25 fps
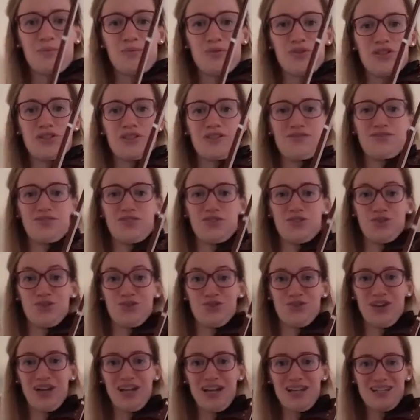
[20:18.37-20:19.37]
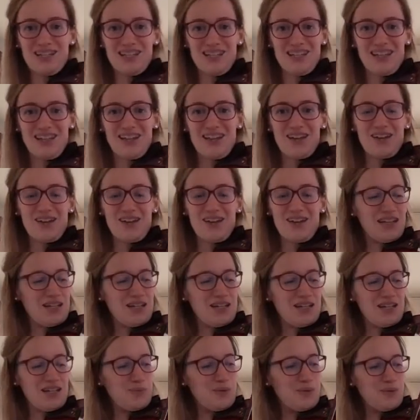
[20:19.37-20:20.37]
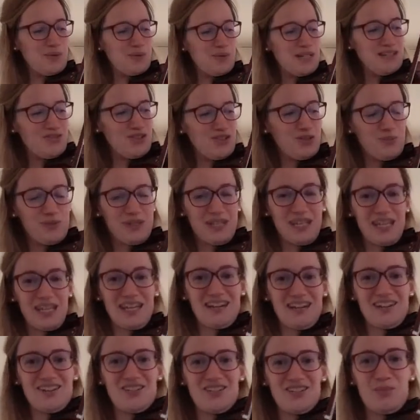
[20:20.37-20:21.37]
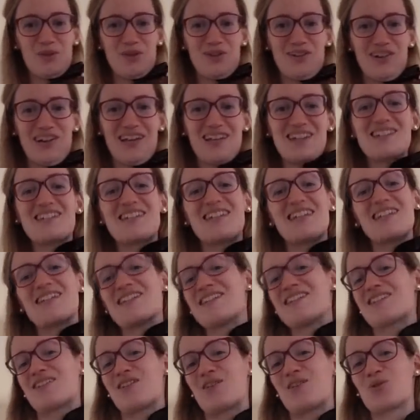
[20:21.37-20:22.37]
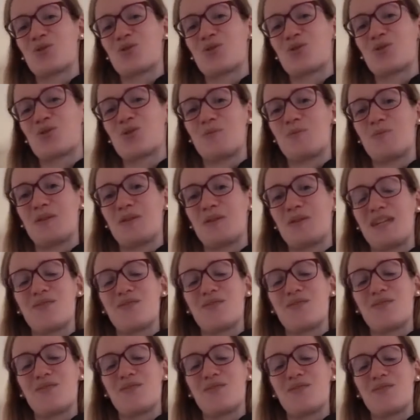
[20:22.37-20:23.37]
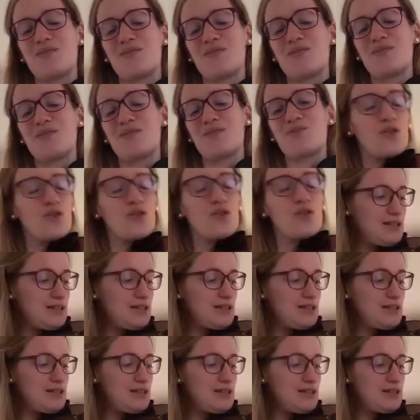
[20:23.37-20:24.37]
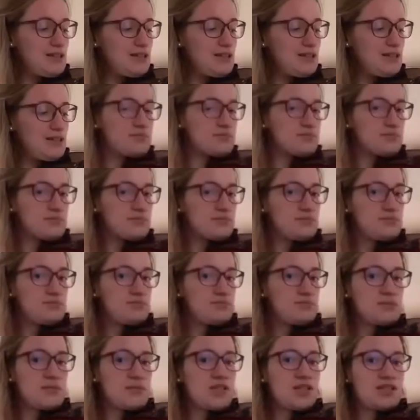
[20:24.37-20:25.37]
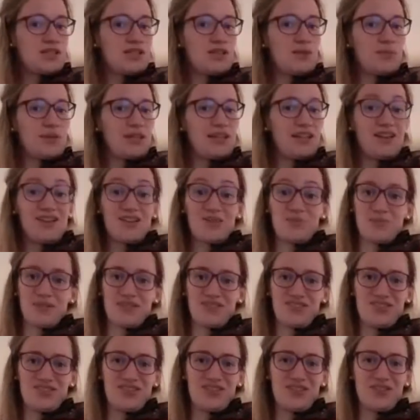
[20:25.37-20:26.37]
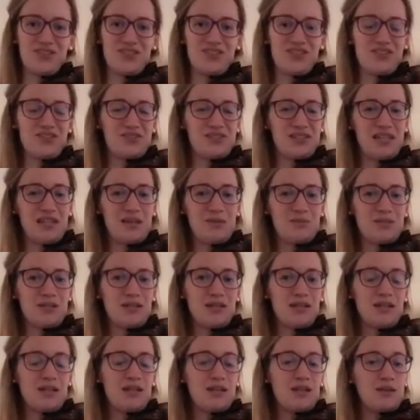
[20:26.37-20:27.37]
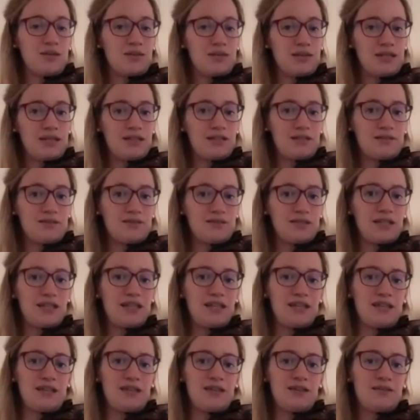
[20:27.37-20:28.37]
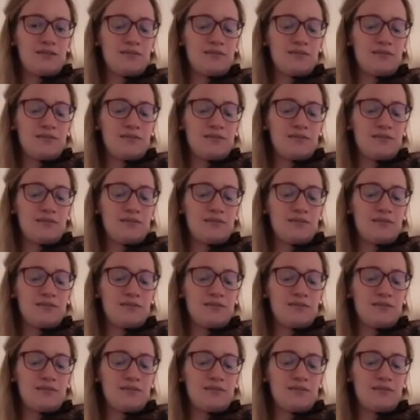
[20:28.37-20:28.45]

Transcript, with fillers: more difficult, right? Especially for the beginners among us, this is going to be difficult. So D, somebody asked me to call the note names. E,